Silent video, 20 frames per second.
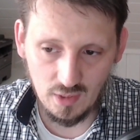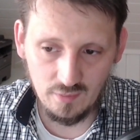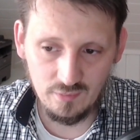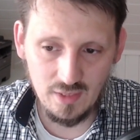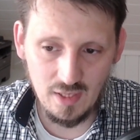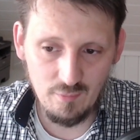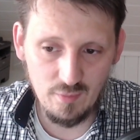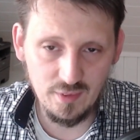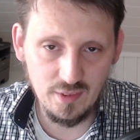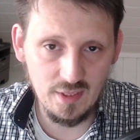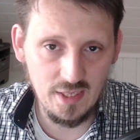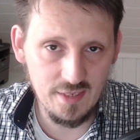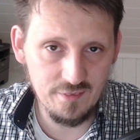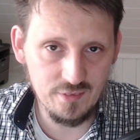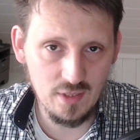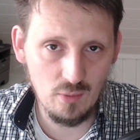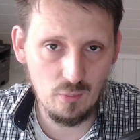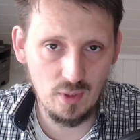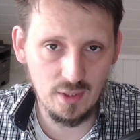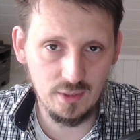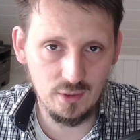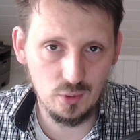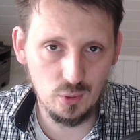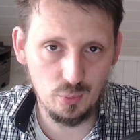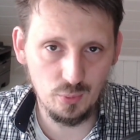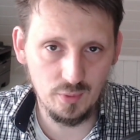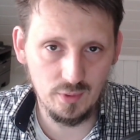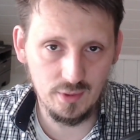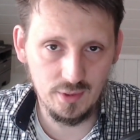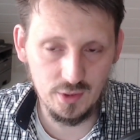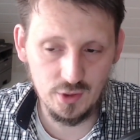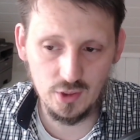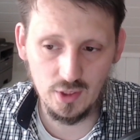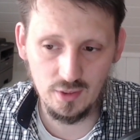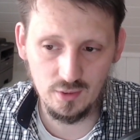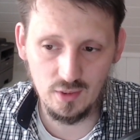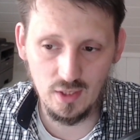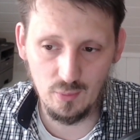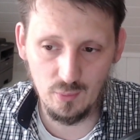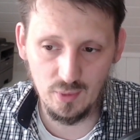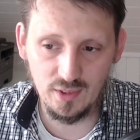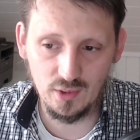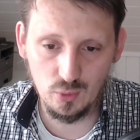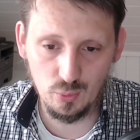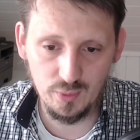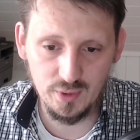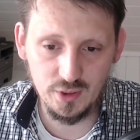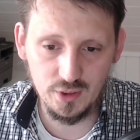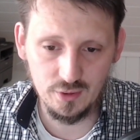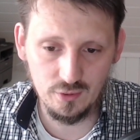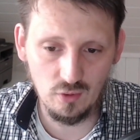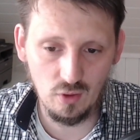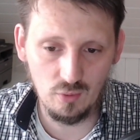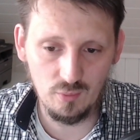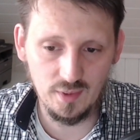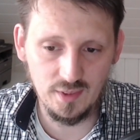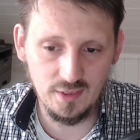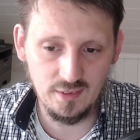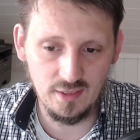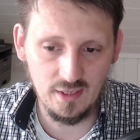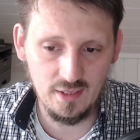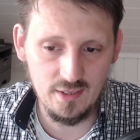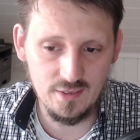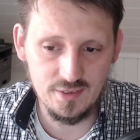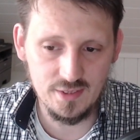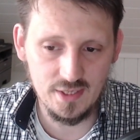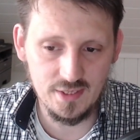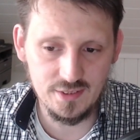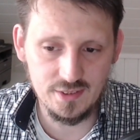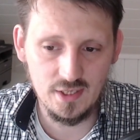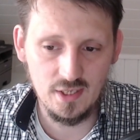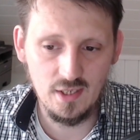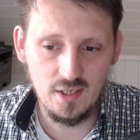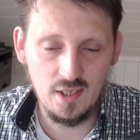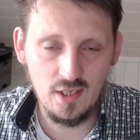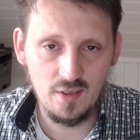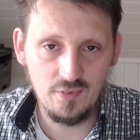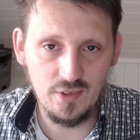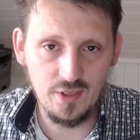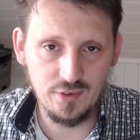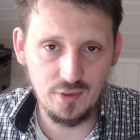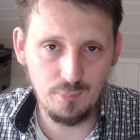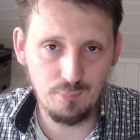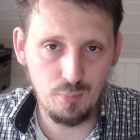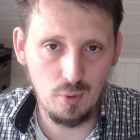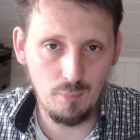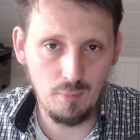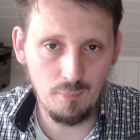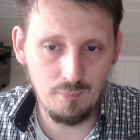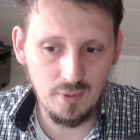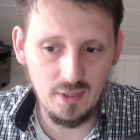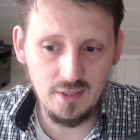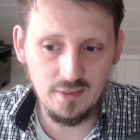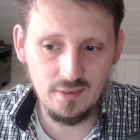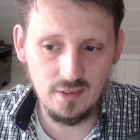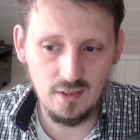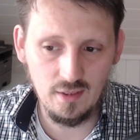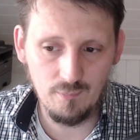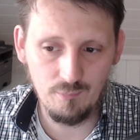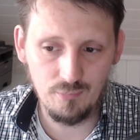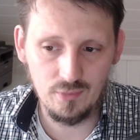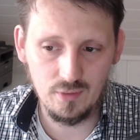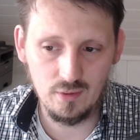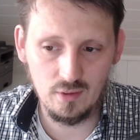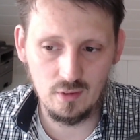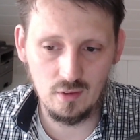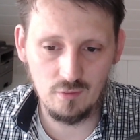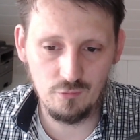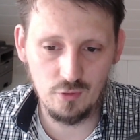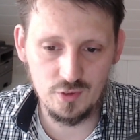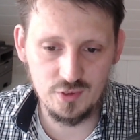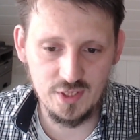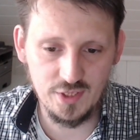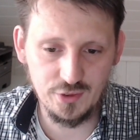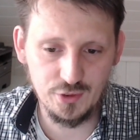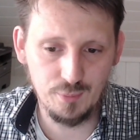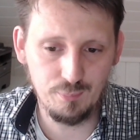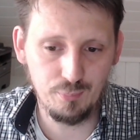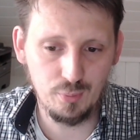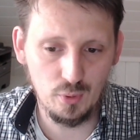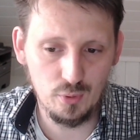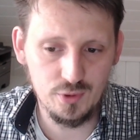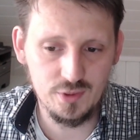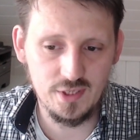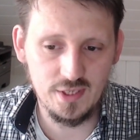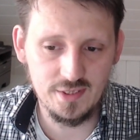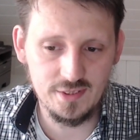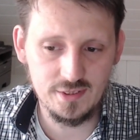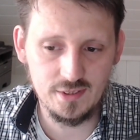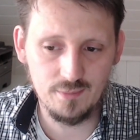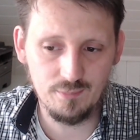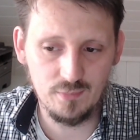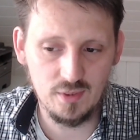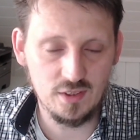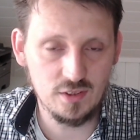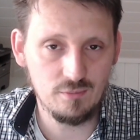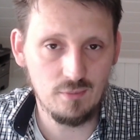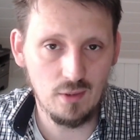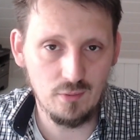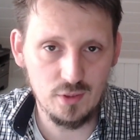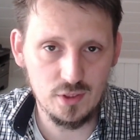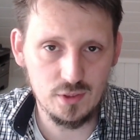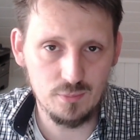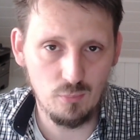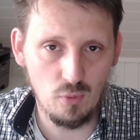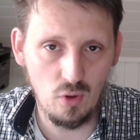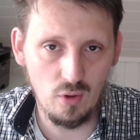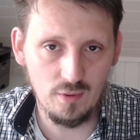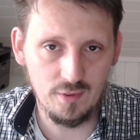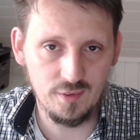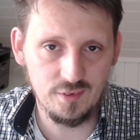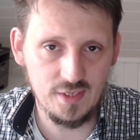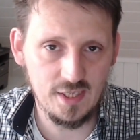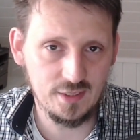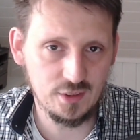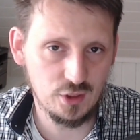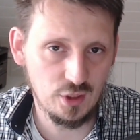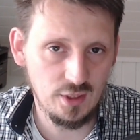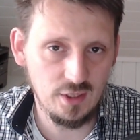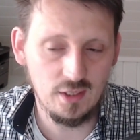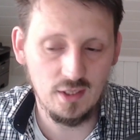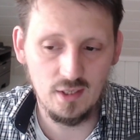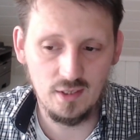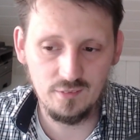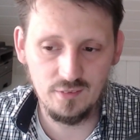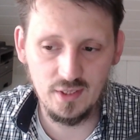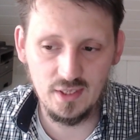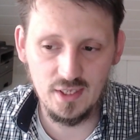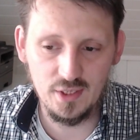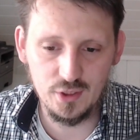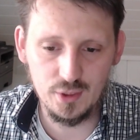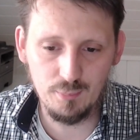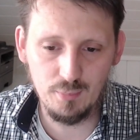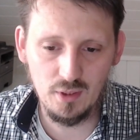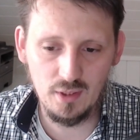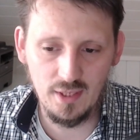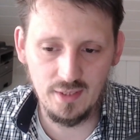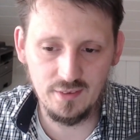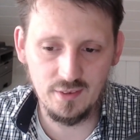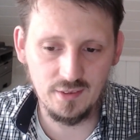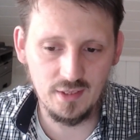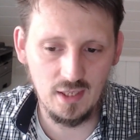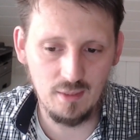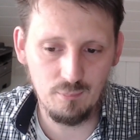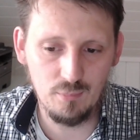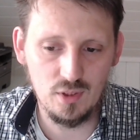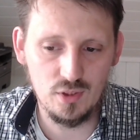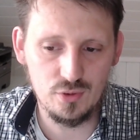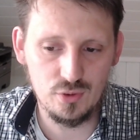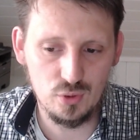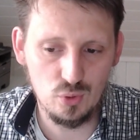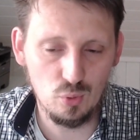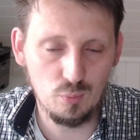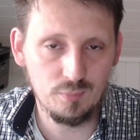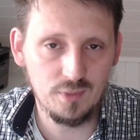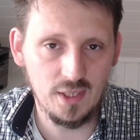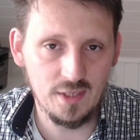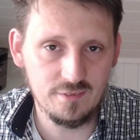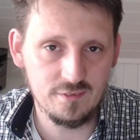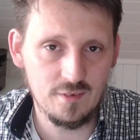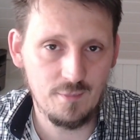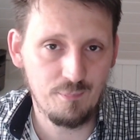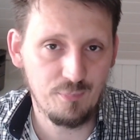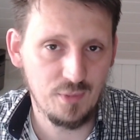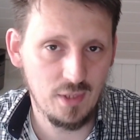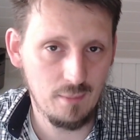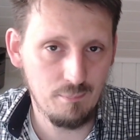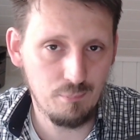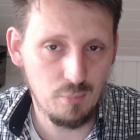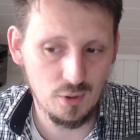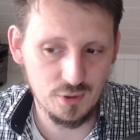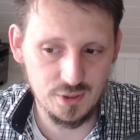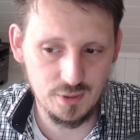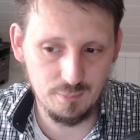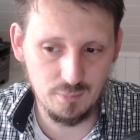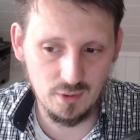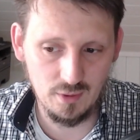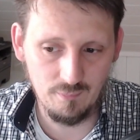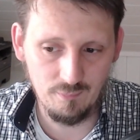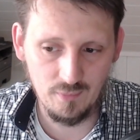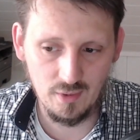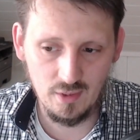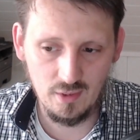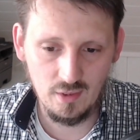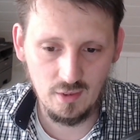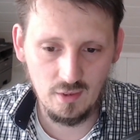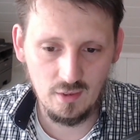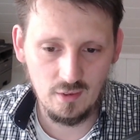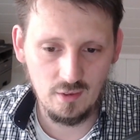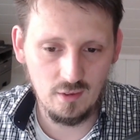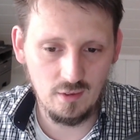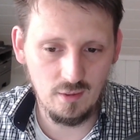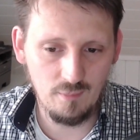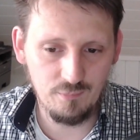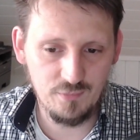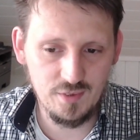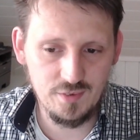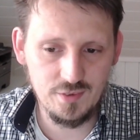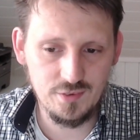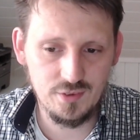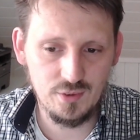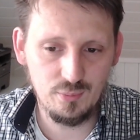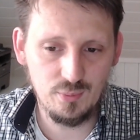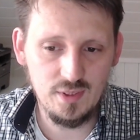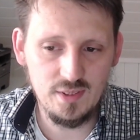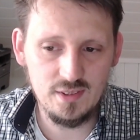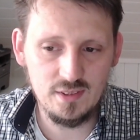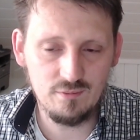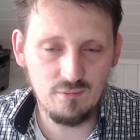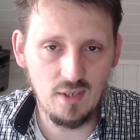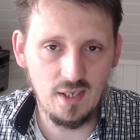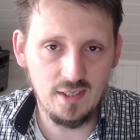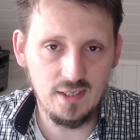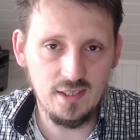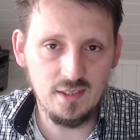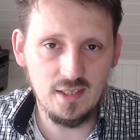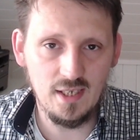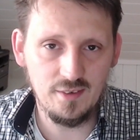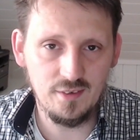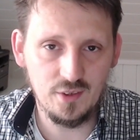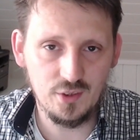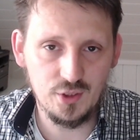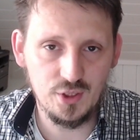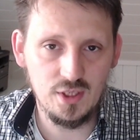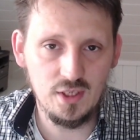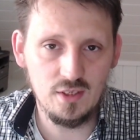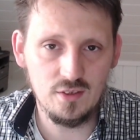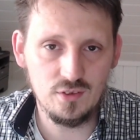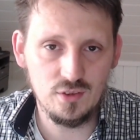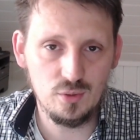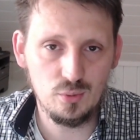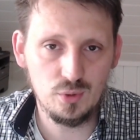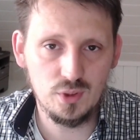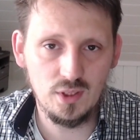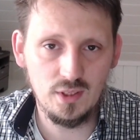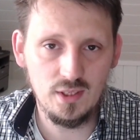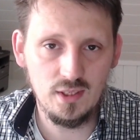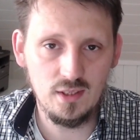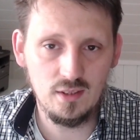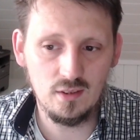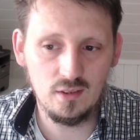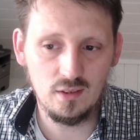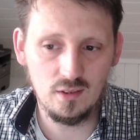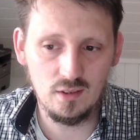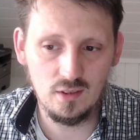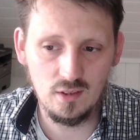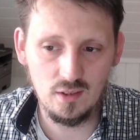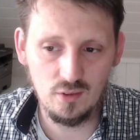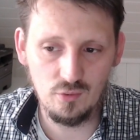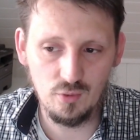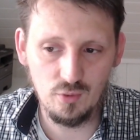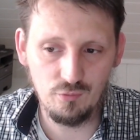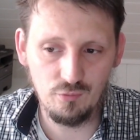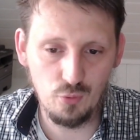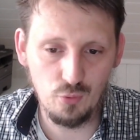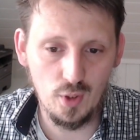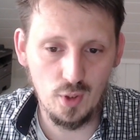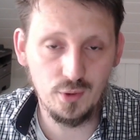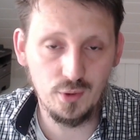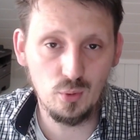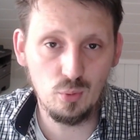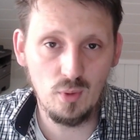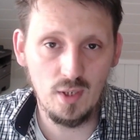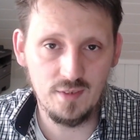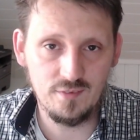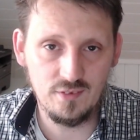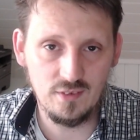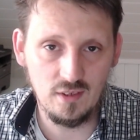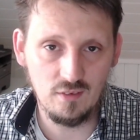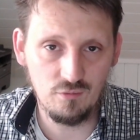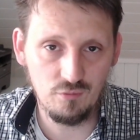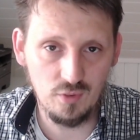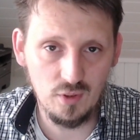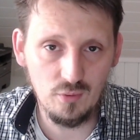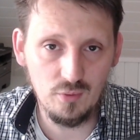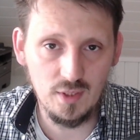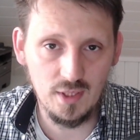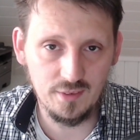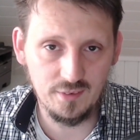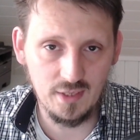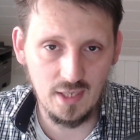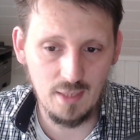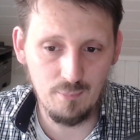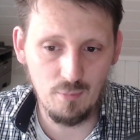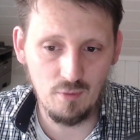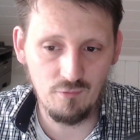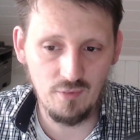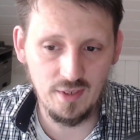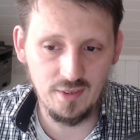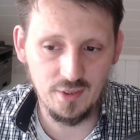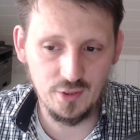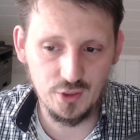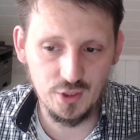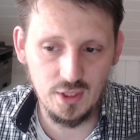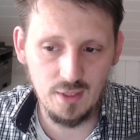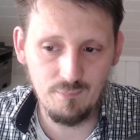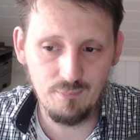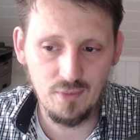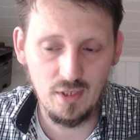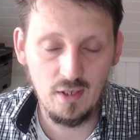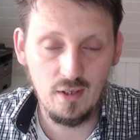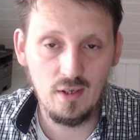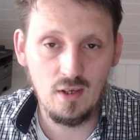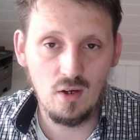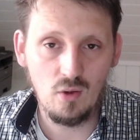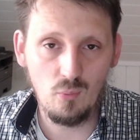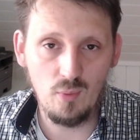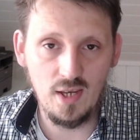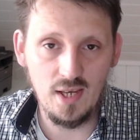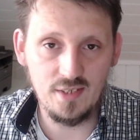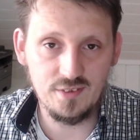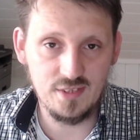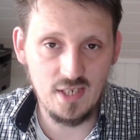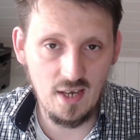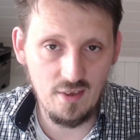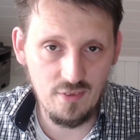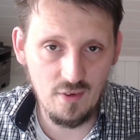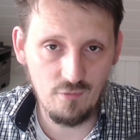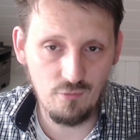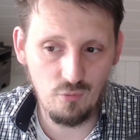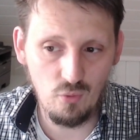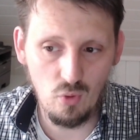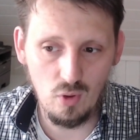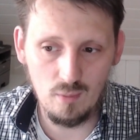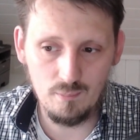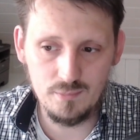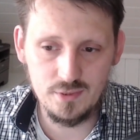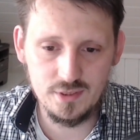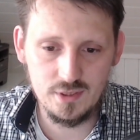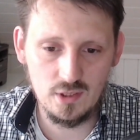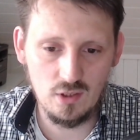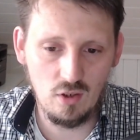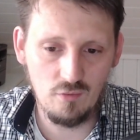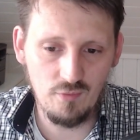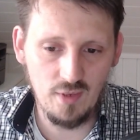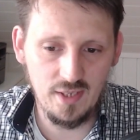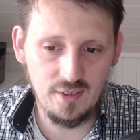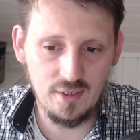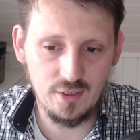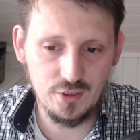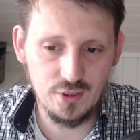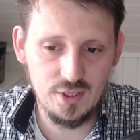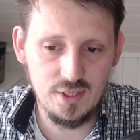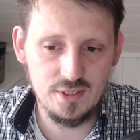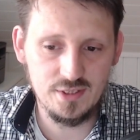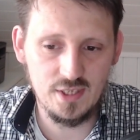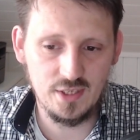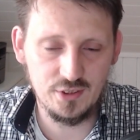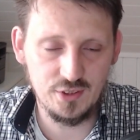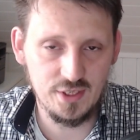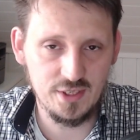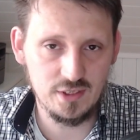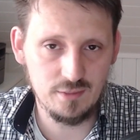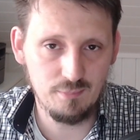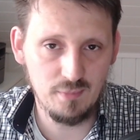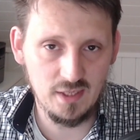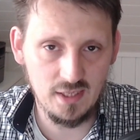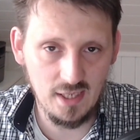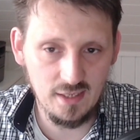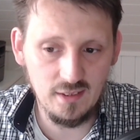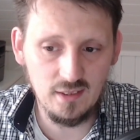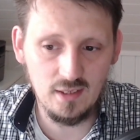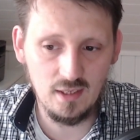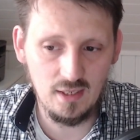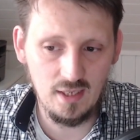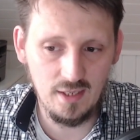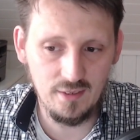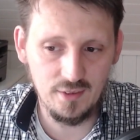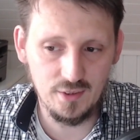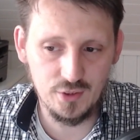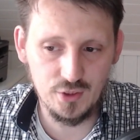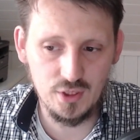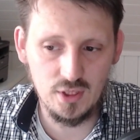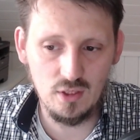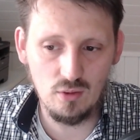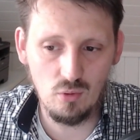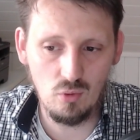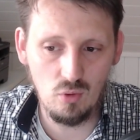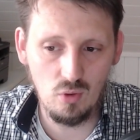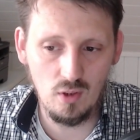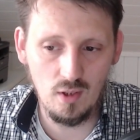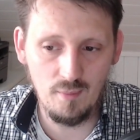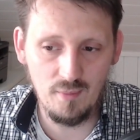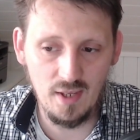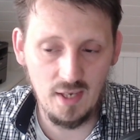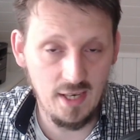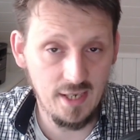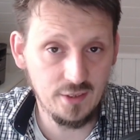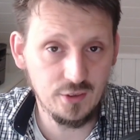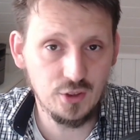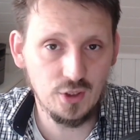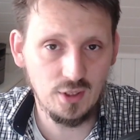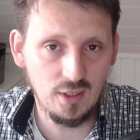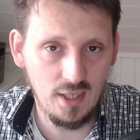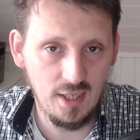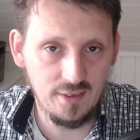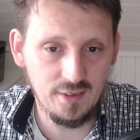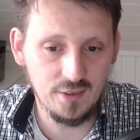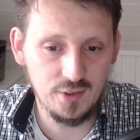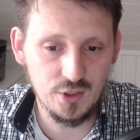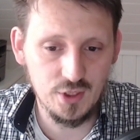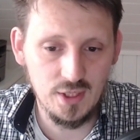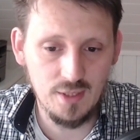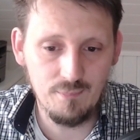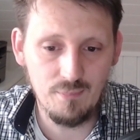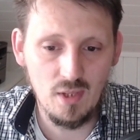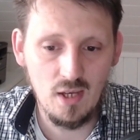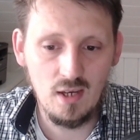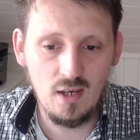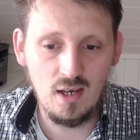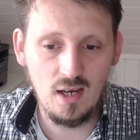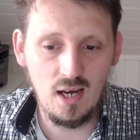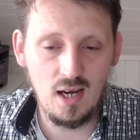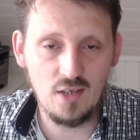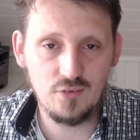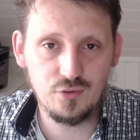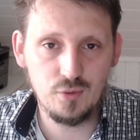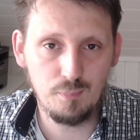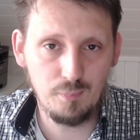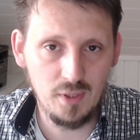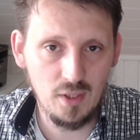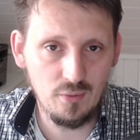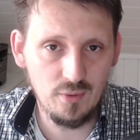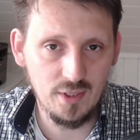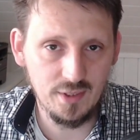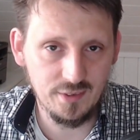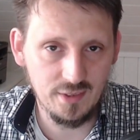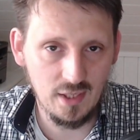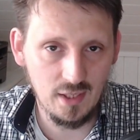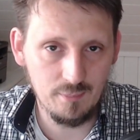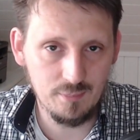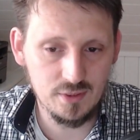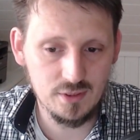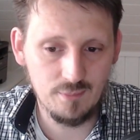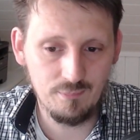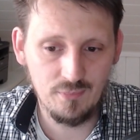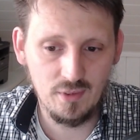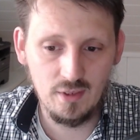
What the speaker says: Nevertheless, our intuition already tells us that the probability for such a process is very small. It's actually negligible and it can be assumed as impossible. This is the reason why heat energy is usually referred to as an inferior type of energy, whereas other forms of energy such as mechanical energy or electrical energy are superior types.